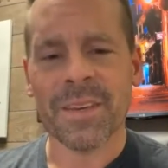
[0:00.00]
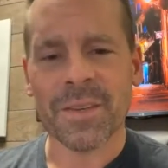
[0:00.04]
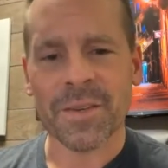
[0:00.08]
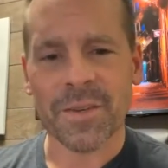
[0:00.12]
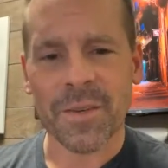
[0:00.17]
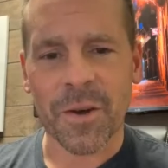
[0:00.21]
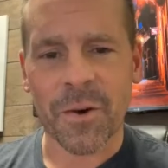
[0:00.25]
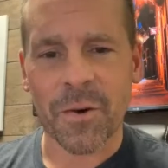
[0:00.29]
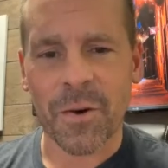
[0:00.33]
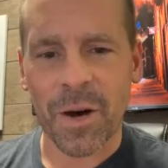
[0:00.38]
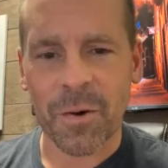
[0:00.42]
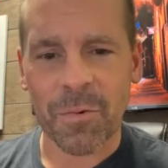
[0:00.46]

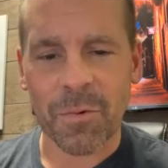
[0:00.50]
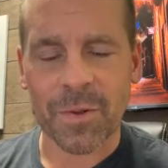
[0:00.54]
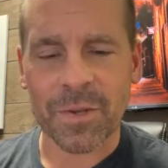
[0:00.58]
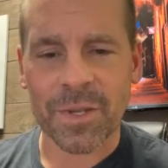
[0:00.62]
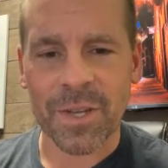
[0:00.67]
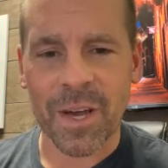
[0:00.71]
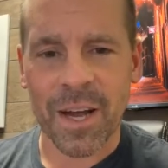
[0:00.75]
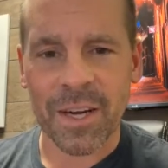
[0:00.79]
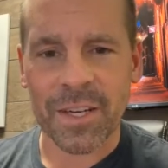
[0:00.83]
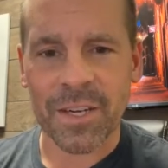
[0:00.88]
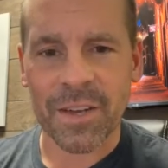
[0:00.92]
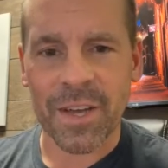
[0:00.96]
So we'll
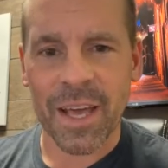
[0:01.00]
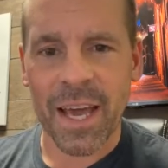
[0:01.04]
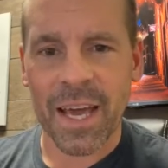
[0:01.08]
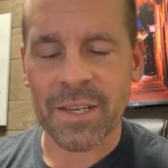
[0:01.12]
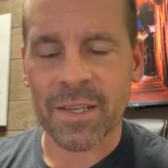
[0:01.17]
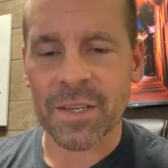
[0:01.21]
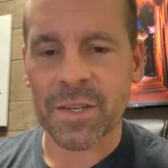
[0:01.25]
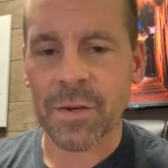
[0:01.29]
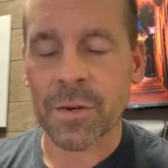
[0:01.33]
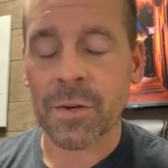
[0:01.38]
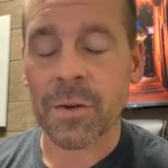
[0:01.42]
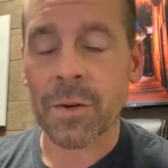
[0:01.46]
talk to you
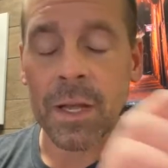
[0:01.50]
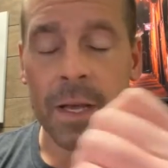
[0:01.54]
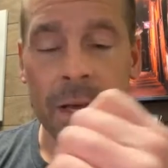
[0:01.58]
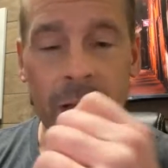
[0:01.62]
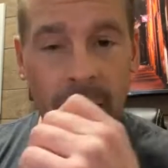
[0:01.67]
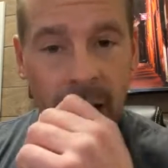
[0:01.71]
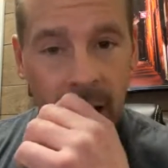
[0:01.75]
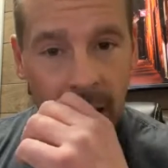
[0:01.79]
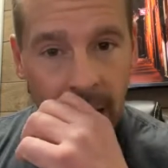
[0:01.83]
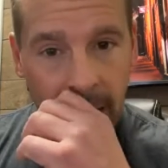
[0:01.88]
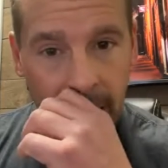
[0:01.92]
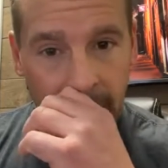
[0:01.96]
guys soon.
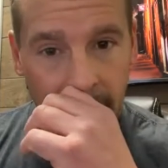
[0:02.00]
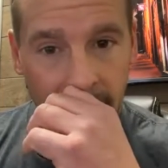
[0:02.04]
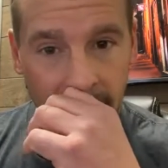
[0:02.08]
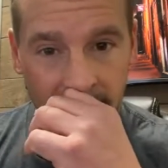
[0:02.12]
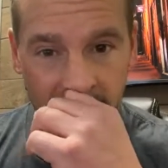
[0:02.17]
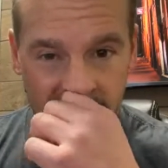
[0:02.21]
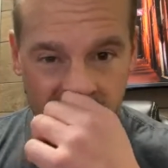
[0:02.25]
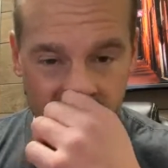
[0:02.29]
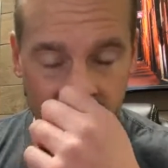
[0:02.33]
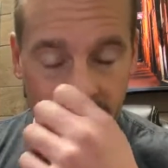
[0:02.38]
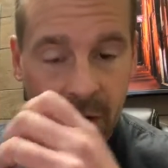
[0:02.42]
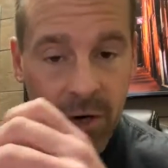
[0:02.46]

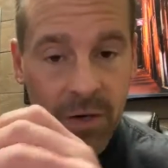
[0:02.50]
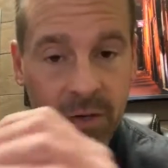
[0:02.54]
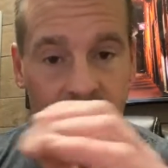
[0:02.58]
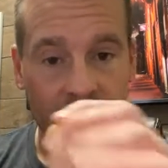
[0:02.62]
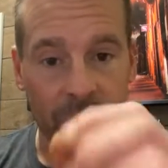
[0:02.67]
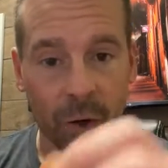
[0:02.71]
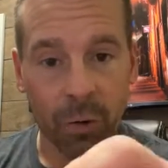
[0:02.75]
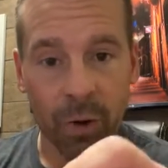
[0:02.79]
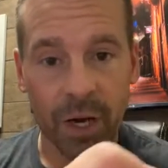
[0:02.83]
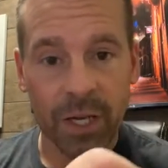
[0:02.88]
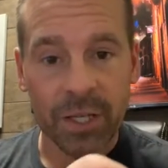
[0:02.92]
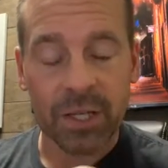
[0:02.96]
As far as
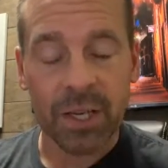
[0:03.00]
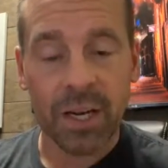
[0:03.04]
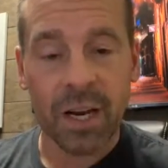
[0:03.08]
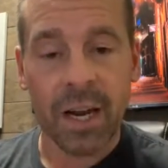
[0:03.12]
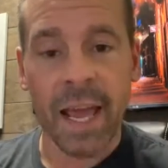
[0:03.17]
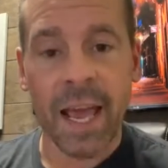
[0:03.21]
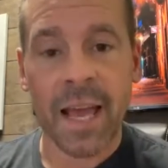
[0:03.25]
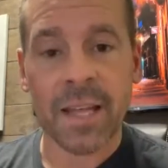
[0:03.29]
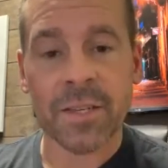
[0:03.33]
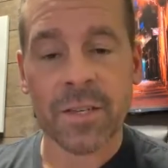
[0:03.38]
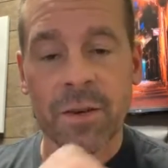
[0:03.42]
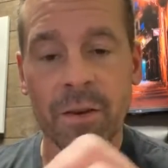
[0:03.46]
the question
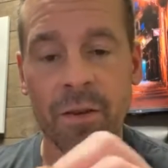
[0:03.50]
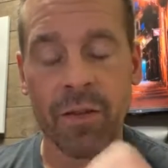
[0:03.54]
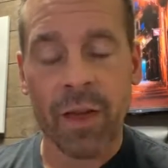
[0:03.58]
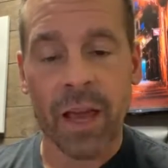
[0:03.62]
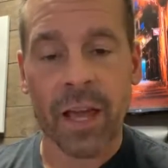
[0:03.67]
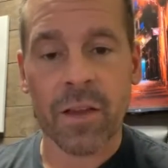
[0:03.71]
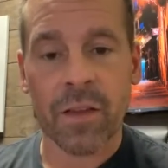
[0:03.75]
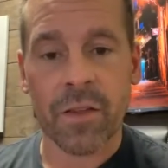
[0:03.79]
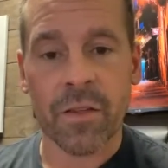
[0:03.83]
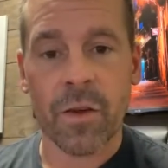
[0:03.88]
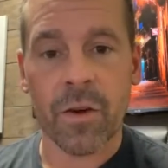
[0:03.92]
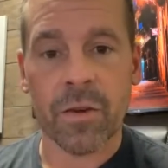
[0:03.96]
and answer,
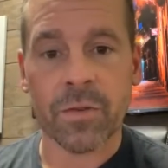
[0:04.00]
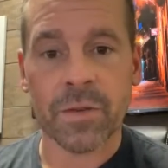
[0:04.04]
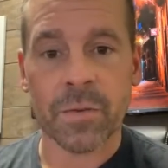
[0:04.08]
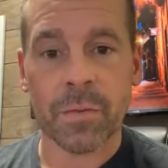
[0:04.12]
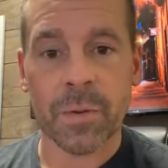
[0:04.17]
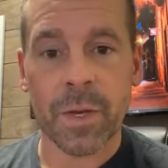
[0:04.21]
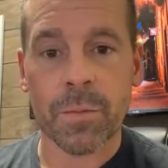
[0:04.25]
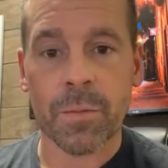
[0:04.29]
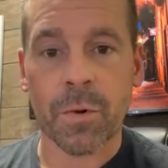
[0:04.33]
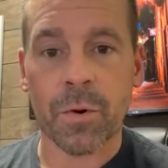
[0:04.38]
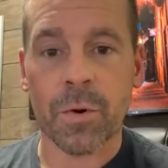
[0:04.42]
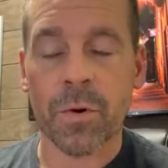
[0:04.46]
thank you those
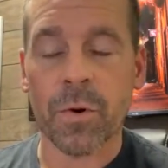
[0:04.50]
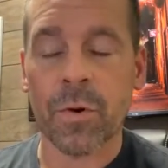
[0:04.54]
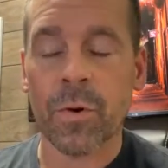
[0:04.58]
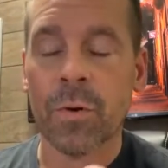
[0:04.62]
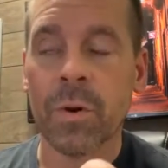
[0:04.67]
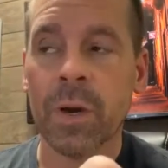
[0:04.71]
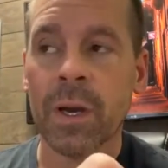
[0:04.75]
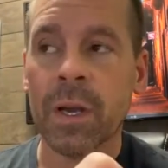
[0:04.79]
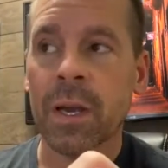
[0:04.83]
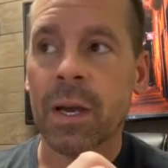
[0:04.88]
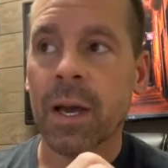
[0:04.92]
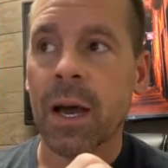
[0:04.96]
people
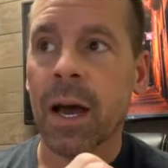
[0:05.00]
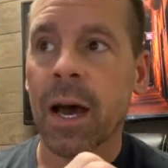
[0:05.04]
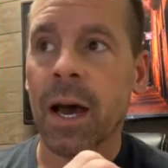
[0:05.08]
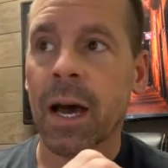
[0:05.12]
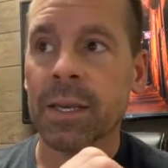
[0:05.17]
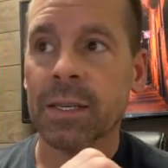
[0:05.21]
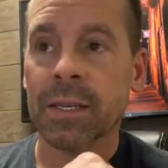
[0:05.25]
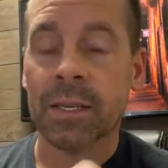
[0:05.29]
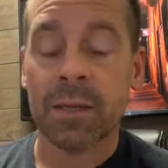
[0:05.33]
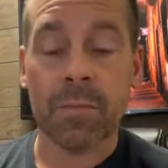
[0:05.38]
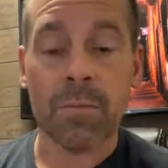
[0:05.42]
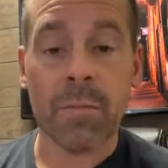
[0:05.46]
who
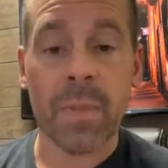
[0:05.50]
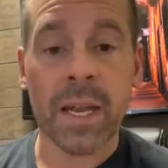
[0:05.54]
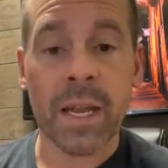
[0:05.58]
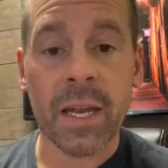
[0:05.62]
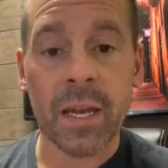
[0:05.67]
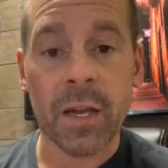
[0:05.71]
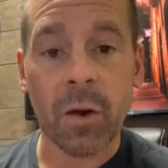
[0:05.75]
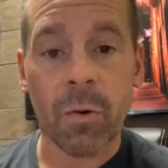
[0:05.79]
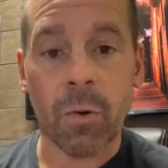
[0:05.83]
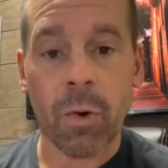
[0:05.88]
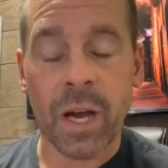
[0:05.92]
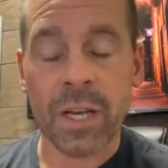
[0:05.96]

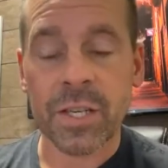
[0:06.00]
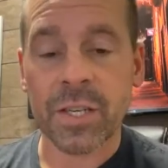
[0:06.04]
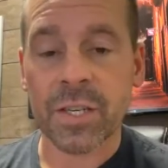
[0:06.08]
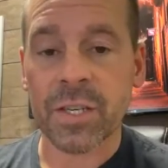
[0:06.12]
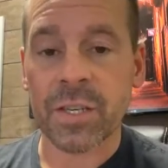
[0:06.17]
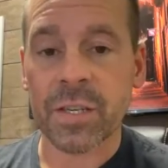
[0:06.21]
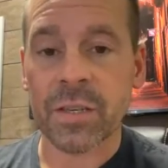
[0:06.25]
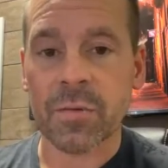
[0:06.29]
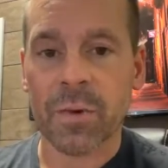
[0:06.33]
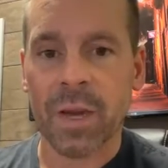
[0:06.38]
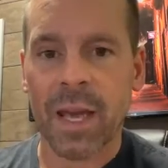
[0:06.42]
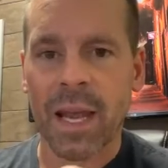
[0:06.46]
submitted
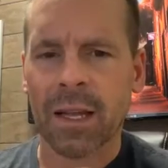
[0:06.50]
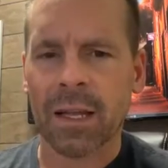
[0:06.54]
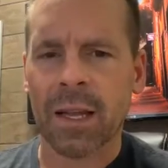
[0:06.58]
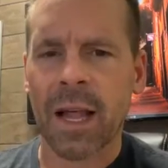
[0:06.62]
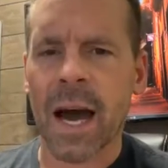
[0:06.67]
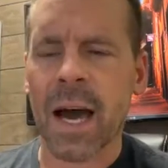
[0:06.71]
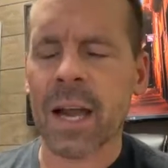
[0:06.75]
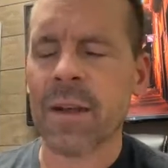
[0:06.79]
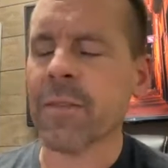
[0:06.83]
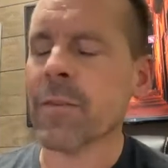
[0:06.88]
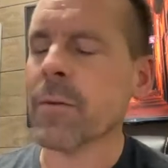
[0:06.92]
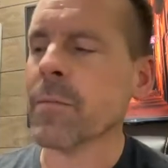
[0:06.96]
questions. We had a
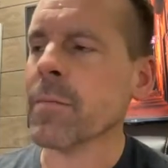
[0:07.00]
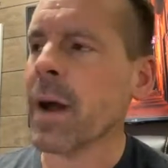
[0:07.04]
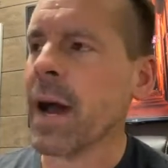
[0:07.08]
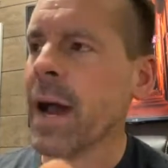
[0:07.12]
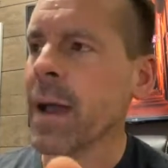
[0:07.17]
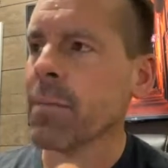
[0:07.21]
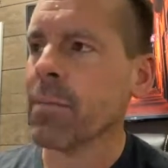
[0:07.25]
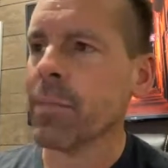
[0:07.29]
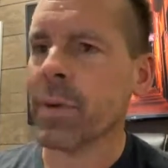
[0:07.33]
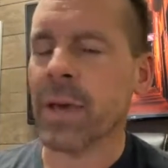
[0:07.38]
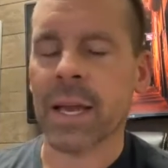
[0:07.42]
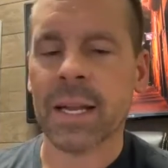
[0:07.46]
lot of them.
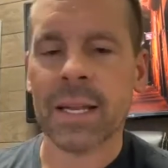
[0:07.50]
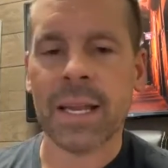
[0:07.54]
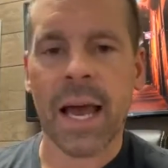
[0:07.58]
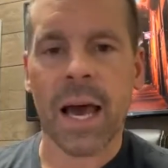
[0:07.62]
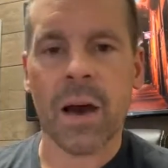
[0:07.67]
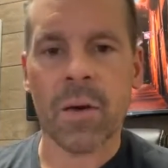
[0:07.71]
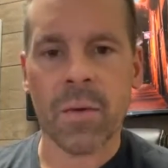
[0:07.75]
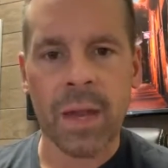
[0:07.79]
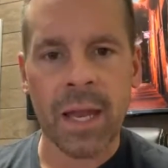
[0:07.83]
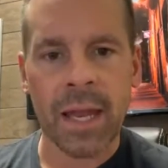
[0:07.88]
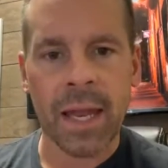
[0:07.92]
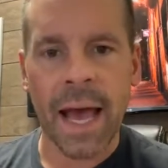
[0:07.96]
I picked
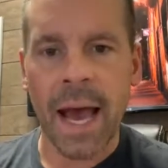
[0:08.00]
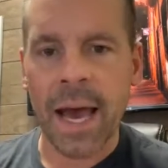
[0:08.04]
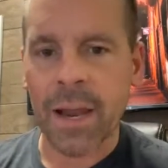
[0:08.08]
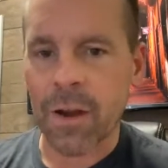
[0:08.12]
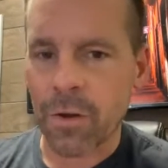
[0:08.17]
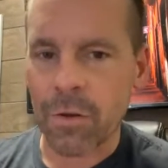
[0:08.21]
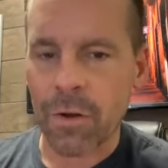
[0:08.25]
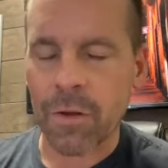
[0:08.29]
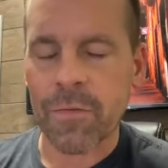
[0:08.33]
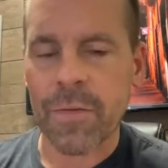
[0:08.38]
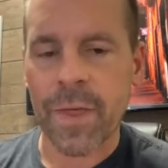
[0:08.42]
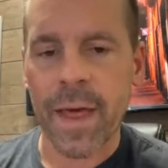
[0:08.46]
out not
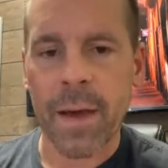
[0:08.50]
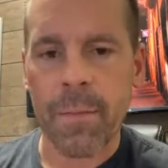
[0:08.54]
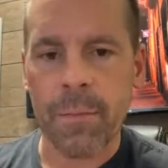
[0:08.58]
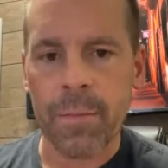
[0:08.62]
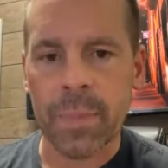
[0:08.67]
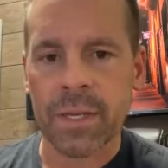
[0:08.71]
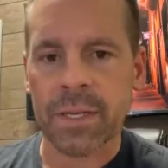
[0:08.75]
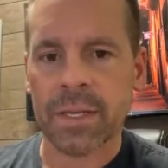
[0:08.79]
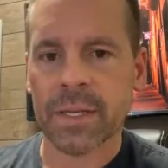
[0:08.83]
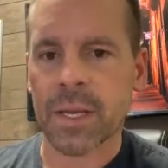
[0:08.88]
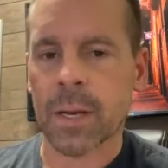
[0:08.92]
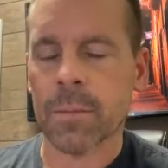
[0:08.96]
all of them,
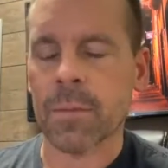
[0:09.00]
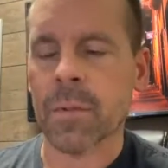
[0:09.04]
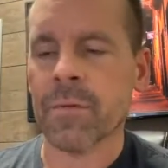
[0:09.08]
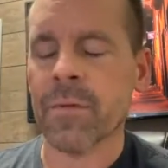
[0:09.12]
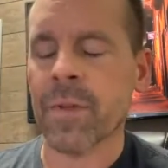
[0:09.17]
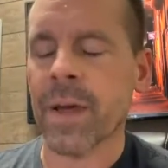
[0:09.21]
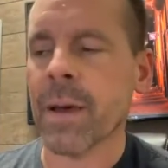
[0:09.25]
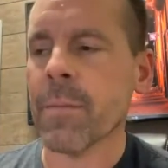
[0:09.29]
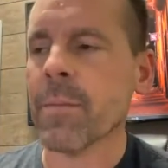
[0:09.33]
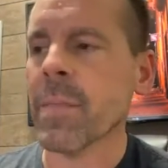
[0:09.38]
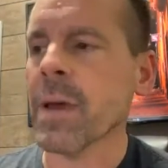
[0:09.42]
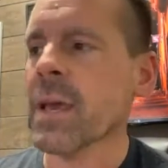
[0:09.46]
but some of
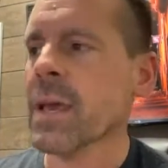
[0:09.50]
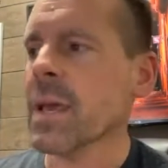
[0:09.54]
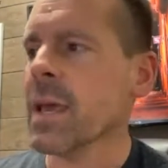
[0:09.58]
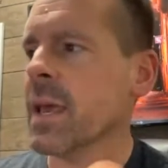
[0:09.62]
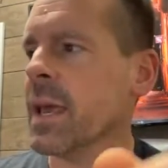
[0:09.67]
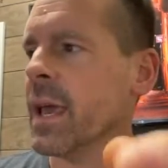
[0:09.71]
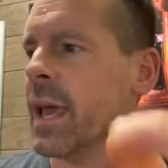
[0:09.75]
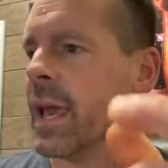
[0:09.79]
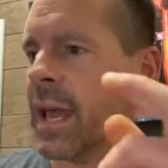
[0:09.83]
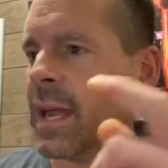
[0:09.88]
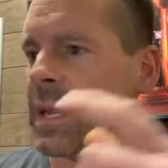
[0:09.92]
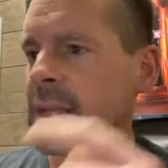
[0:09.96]
them.
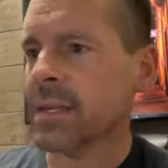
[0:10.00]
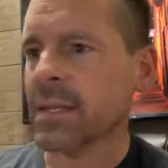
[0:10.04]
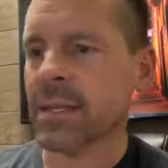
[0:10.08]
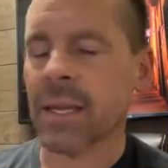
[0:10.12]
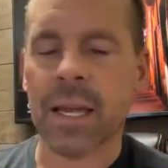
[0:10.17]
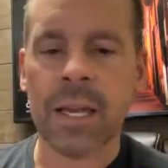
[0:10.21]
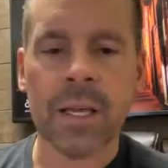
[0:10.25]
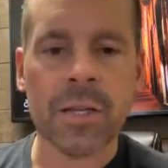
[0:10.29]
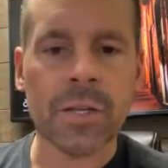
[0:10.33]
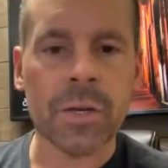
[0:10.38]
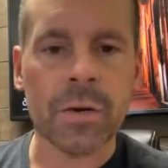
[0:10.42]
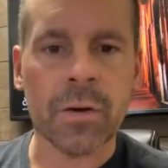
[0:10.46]
And
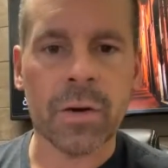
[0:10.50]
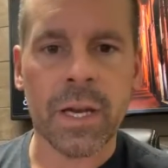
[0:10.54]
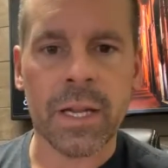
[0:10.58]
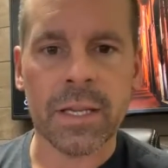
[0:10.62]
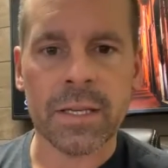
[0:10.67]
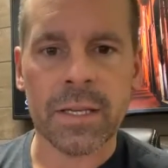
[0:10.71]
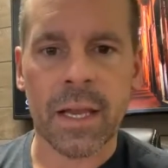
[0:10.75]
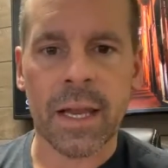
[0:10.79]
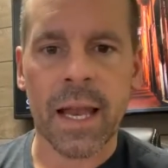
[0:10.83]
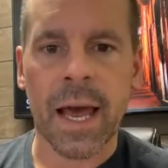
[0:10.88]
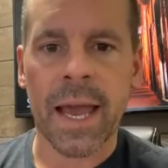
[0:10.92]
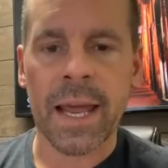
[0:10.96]
instead of doing
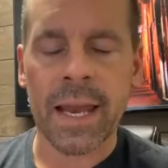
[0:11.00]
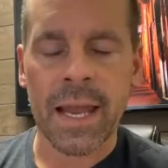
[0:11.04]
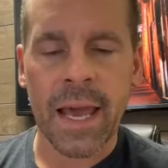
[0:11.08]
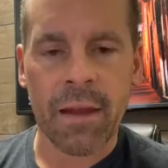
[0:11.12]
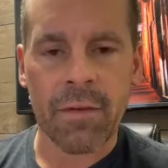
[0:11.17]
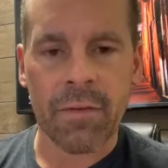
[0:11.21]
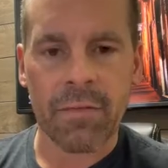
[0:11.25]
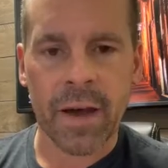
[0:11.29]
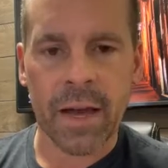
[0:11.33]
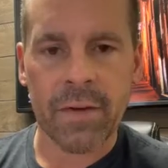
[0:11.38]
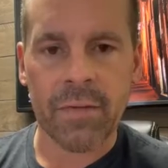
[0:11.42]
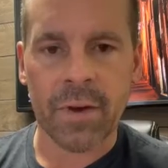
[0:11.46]
it tonight
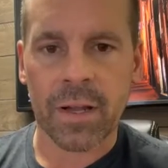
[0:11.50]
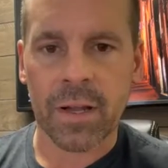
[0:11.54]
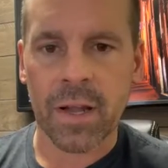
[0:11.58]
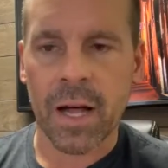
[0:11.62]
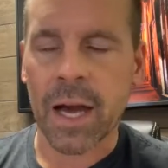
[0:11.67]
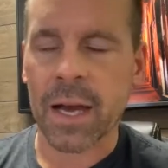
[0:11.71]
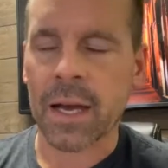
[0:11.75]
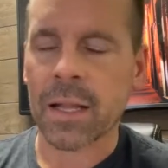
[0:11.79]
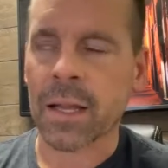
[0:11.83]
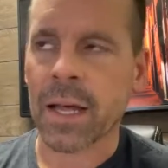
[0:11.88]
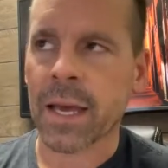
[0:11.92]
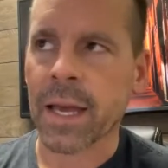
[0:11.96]
at 5
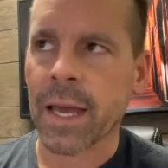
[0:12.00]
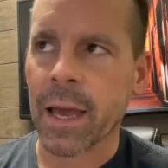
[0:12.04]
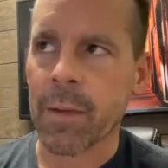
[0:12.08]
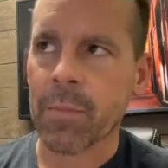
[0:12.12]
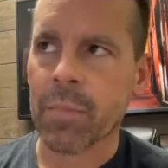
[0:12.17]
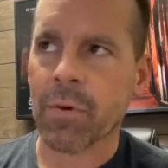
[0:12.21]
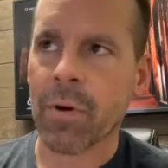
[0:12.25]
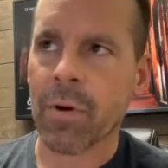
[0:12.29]
o'clock like I